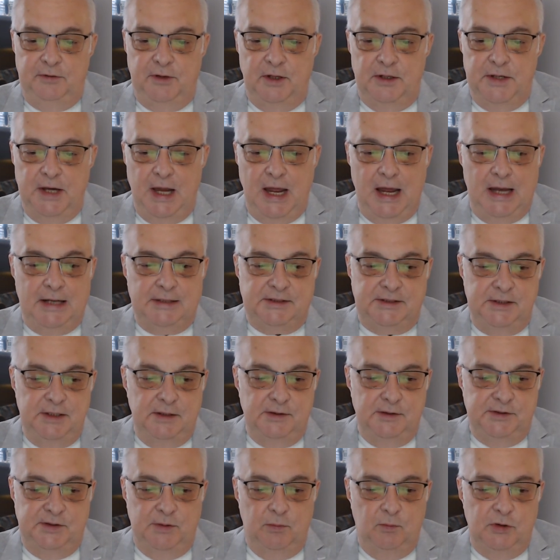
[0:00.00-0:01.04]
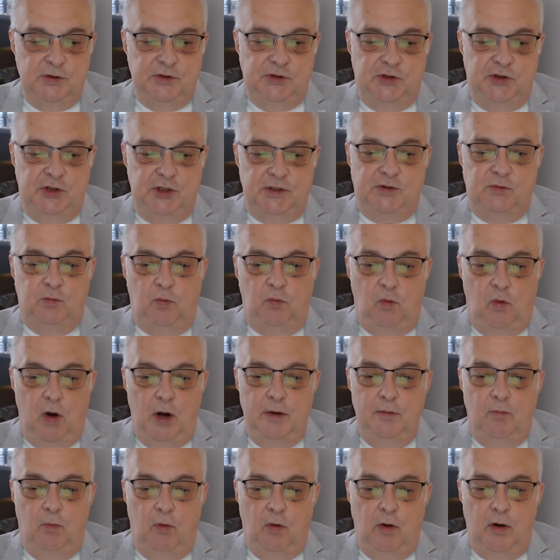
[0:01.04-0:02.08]
that Nazism was just
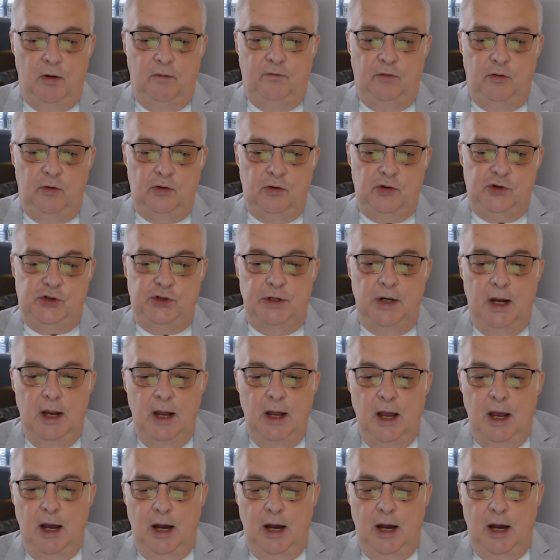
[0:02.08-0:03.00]
one more version